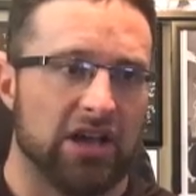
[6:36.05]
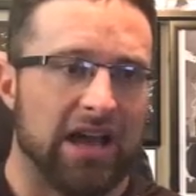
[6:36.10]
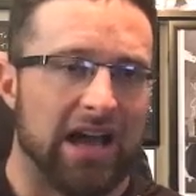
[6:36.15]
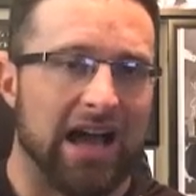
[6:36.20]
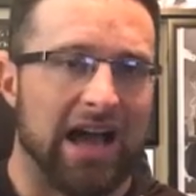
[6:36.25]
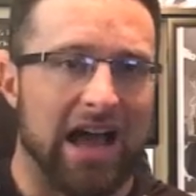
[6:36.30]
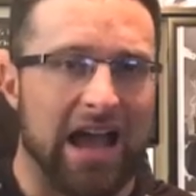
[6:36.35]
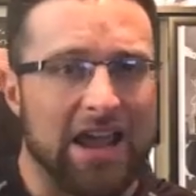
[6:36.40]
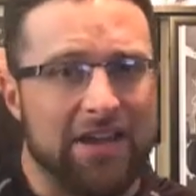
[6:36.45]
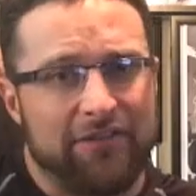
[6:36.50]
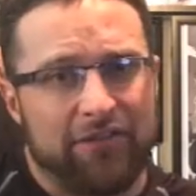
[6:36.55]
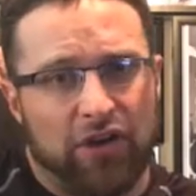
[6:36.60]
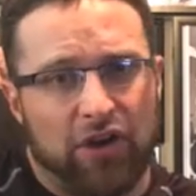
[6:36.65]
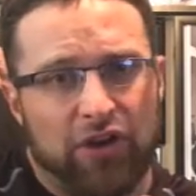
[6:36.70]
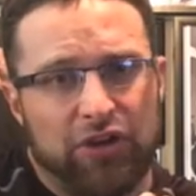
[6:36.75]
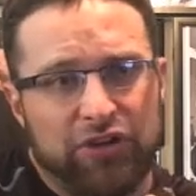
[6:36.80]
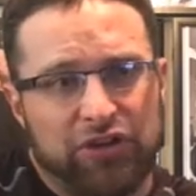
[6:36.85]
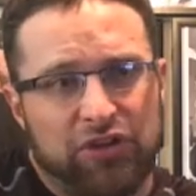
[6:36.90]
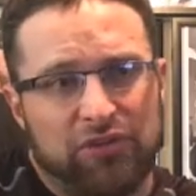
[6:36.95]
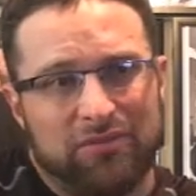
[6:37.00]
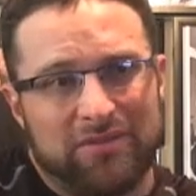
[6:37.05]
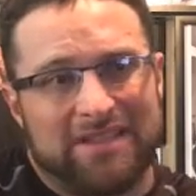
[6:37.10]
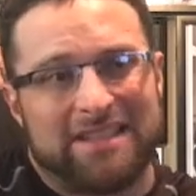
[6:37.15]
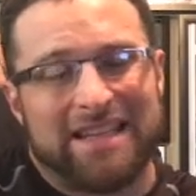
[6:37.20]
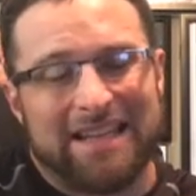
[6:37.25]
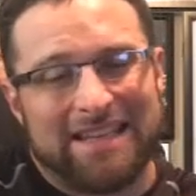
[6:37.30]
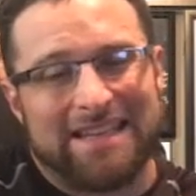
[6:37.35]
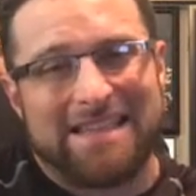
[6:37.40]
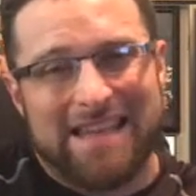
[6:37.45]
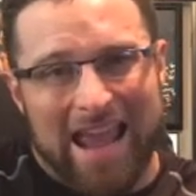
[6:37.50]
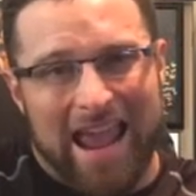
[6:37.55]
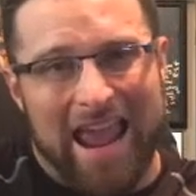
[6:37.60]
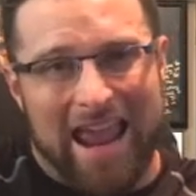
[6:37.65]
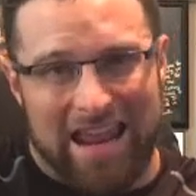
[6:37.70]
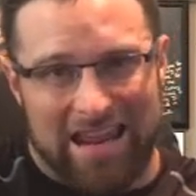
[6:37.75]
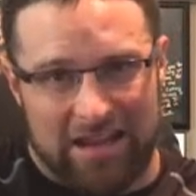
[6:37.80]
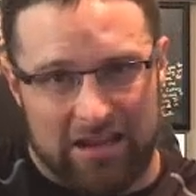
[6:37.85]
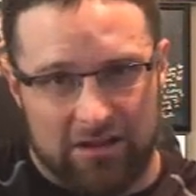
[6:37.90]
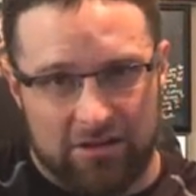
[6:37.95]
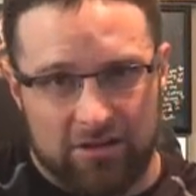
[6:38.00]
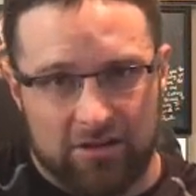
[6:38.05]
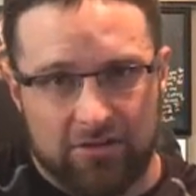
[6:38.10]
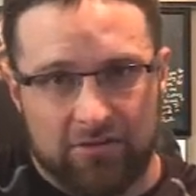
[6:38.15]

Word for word: high volume today